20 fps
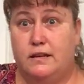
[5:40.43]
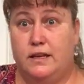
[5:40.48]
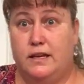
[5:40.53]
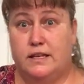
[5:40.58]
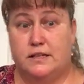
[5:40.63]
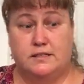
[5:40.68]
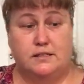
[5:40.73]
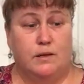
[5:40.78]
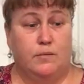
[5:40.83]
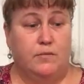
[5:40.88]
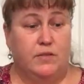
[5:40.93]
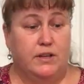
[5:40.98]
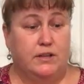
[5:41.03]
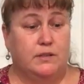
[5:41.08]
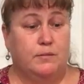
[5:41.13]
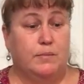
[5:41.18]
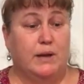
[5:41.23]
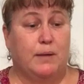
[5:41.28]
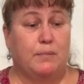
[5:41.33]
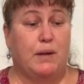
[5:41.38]
get something
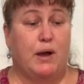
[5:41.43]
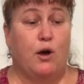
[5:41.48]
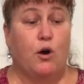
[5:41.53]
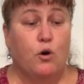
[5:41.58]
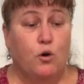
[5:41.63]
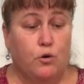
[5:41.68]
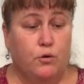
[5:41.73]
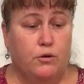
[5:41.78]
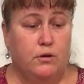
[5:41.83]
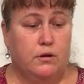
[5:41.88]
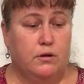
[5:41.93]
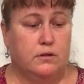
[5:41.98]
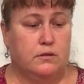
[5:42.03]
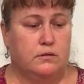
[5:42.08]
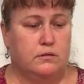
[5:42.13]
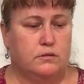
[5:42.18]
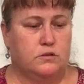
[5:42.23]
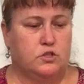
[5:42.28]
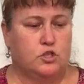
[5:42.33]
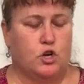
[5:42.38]
to make my own
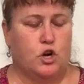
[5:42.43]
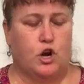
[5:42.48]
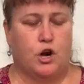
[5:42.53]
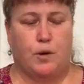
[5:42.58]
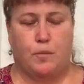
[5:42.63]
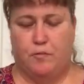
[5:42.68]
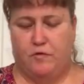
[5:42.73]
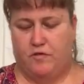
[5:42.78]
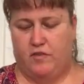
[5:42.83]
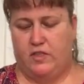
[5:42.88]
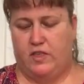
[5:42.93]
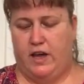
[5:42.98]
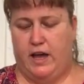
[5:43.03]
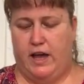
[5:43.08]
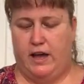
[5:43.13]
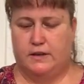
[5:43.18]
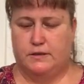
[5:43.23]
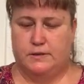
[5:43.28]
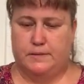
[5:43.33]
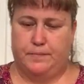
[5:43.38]
charm for
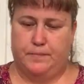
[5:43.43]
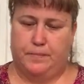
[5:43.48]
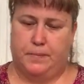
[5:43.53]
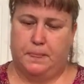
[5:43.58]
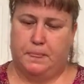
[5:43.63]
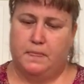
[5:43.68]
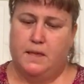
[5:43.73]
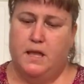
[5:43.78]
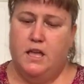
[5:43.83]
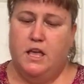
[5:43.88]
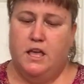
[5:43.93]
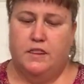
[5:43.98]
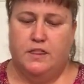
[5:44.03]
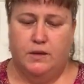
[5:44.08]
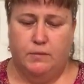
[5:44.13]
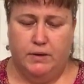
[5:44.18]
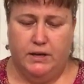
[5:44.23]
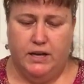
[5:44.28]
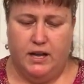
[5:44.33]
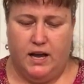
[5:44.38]
that. Then
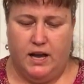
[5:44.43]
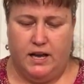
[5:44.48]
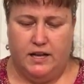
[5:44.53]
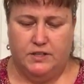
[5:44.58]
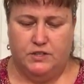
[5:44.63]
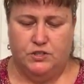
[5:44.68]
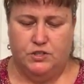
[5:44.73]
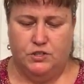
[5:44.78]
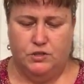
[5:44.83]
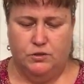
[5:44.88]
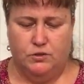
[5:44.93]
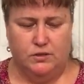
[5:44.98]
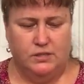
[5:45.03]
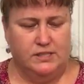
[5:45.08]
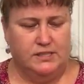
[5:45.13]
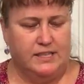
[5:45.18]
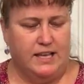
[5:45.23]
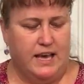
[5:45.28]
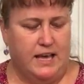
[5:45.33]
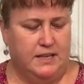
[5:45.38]
we got two
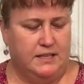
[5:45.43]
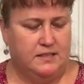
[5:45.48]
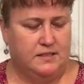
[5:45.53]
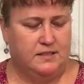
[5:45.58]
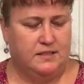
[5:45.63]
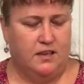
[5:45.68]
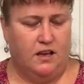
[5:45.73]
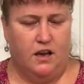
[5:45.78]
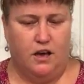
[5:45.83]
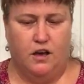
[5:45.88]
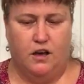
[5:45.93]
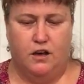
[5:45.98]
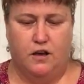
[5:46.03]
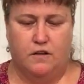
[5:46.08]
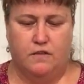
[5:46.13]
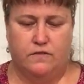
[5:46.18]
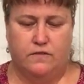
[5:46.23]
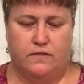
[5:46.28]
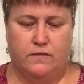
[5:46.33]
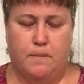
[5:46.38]
sets
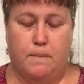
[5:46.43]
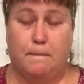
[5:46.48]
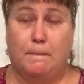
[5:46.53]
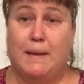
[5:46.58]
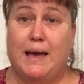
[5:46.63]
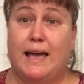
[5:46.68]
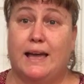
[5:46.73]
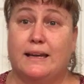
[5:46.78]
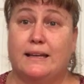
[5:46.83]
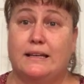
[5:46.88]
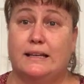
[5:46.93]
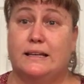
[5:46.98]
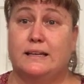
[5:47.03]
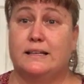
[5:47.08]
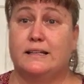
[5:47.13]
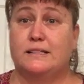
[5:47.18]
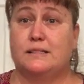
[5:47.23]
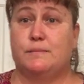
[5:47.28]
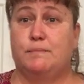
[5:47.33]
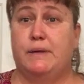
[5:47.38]
of
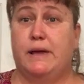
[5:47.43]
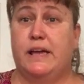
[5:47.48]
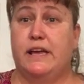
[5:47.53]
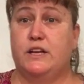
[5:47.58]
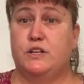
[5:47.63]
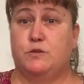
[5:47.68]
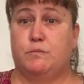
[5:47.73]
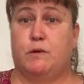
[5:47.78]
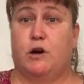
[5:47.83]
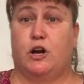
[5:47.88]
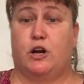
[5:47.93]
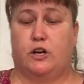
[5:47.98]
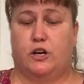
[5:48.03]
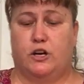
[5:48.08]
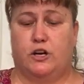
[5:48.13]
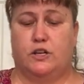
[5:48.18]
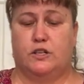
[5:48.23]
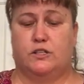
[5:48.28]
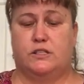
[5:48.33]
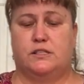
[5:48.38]
magnet page
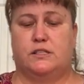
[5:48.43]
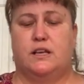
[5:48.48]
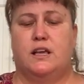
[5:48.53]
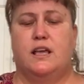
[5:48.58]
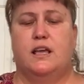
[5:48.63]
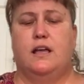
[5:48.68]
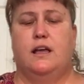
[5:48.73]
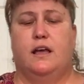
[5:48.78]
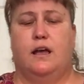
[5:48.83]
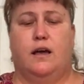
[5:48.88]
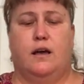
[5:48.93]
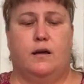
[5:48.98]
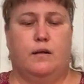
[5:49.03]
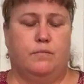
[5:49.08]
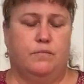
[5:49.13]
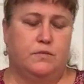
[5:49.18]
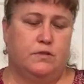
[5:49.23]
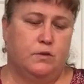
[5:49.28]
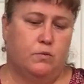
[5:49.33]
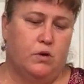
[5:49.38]
markers.
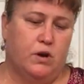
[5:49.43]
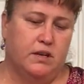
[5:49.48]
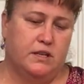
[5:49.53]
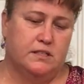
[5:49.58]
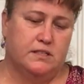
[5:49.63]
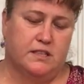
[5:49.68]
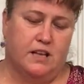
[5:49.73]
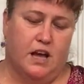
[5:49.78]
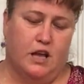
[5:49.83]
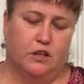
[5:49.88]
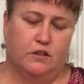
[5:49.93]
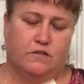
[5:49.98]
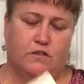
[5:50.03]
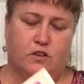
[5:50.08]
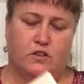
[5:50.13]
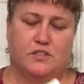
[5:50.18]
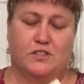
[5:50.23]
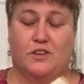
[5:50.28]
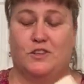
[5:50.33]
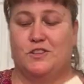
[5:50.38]
Um, the one is
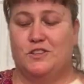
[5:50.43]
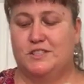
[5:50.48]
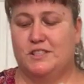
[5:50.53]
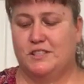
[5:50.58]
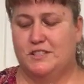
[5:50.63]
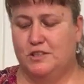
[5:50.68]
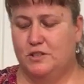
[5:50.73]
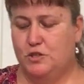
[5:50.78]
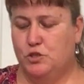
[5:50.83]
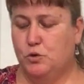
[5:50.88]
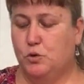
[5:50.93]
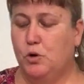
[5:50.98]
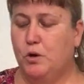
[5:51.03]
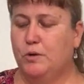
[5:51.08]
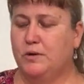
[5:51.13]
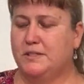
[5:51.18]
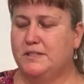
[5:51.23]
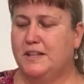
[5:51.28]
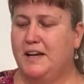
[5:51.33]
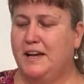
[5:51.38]
colorful, so this is the
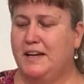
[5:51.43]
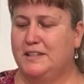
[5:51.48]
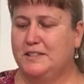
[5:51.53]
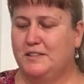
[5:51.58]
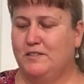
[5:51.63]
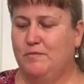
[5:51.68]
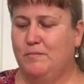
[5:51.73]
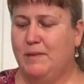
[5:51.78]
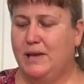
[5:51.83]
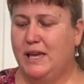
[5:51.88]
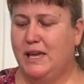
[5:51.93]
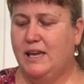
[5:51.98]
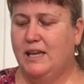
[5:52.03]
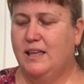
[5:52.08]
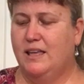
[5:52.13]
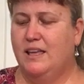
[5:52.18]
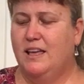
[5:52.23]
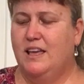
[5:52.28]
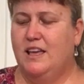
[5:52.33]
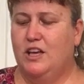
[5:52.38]
dual sides of
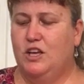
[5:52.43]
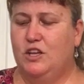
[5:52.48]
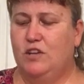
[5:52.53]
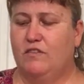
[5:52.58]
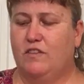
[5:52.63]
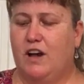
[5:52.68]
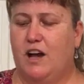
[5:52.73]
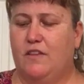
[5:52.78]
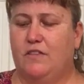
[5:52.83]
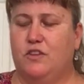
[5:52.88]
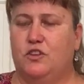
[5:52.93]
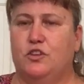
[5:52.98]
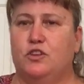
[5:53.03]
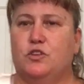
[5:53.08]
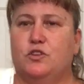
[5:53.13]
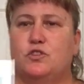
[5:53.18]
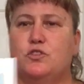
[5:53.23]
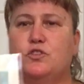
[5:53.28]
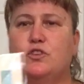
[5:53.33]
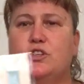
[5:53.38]
me. You've got the
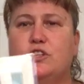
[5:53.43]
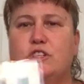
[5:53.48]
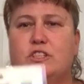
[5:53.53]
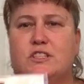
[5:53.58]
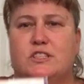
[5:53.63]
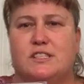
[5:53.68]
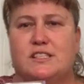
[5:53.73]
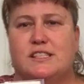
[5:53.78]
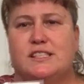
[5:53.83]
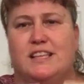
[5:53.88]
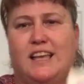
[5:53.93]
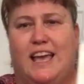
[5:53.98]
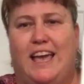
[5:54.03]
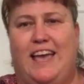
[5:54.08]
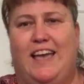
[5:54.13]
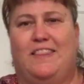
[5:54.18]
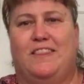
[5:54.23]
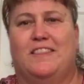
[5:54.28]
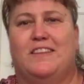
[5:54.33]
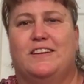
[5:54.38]
neutrals
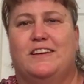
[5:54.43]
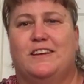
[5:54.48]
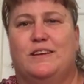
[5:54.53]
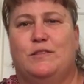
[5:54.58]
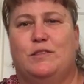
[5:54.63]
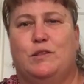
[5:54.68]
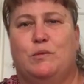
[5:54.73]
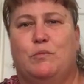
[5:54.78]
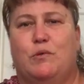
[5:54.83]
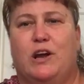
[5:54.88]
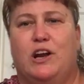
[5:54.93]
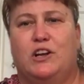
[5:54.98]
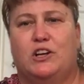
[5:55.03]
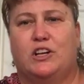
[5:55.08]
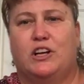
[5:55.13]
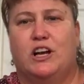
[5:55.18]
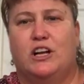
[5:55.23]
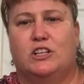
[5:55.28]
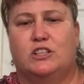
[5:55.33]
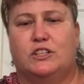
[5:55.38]
and the, the
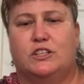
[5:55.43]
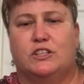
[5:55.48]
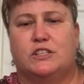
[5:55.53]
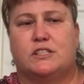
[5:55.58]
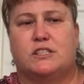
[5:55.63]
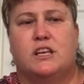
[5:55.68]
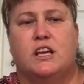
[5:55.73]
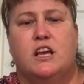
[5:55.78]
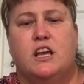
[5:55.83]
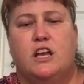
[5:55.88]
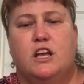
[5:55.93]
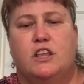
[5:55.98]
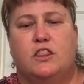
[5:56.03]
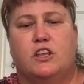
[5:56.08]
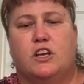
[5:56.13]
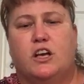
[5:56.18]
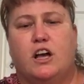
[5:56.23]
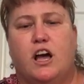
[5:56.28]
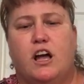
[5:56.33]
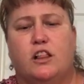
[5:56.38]
brighter colors.
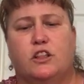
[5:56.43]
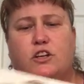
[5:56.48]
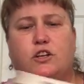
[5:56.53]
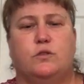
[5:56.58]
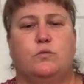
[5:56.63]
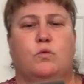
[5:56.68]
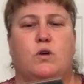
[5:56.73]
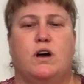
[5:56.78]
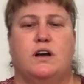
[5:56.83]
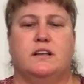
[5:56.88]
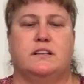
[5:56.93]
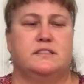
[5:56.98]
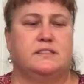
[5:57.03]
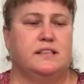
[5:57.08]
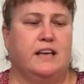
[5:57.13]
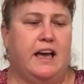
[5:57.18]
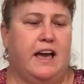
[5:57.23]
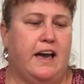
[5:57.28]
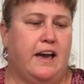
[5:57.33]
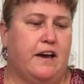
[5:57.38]
The colored ones
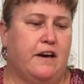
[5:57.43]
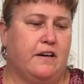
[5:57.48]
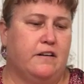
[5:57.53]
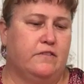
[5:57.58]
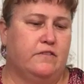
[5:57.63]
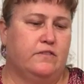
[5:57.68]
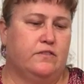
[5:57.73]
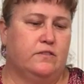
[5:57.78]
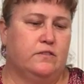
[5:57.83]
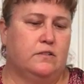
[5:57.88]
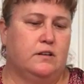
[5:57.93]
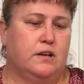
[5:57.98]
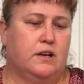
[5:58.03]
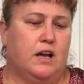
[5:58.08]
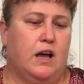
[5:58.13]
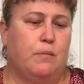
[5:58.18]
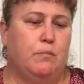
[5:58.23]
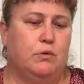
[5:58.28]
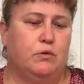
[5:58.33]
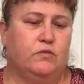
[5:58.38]
have a
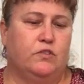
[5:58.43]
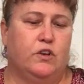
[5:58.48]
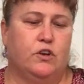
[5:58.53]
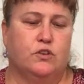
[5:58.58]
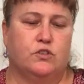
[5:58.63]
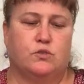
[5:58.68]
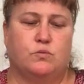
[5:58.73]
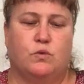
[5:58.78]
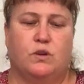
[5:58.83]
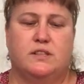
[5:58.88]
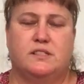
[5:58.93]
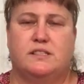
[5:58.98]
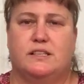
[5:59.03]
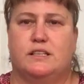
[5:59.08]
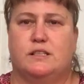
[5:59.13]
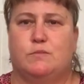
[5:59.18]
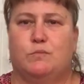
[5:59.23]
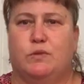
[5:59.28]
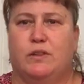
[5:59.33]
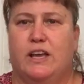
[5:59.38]
couple of notes. One
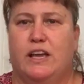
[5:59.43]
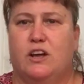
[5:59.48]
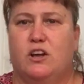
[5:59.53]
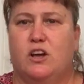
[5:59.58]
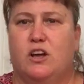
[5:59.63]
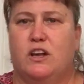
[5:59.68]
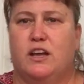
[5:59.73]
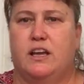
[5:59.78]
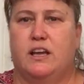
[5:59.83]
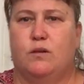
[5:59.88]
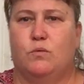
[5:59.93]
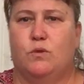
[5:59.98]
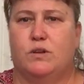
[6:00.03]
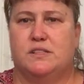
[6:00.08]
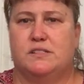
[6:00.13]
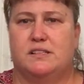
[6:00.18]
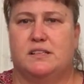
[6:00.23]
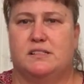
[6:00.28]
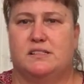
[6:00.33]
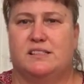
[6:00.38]
says plan on it and one
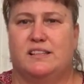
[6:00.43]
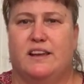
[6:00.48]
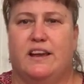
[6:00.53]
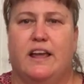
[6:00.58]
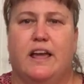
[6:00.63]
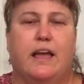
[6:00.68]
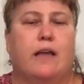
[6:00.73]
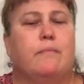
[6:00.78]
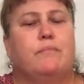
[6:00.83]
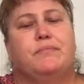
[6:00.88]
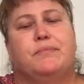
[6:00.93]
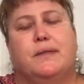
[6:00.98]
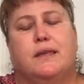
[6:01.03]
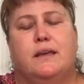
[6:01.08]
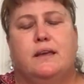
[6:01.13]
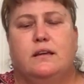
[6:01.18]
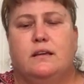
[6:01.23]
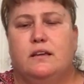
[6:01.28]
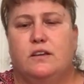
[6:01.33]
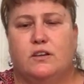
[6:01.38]
says today.
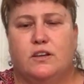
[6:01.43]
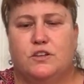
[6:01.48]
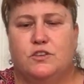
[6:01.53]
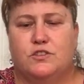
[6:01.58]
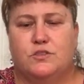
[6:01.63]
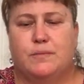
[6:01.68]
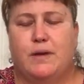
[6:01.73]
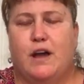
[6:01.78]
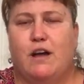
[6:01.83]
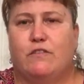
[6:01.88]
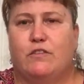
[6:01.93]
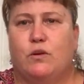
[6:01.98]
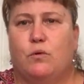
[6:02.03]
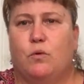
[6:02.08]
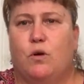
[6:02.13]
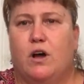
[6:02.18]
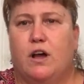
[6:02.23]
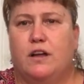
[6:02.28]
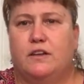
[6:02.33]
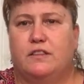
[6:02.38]
You can use them however you
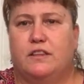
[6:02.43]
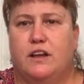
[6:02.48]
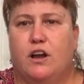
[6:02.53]
want.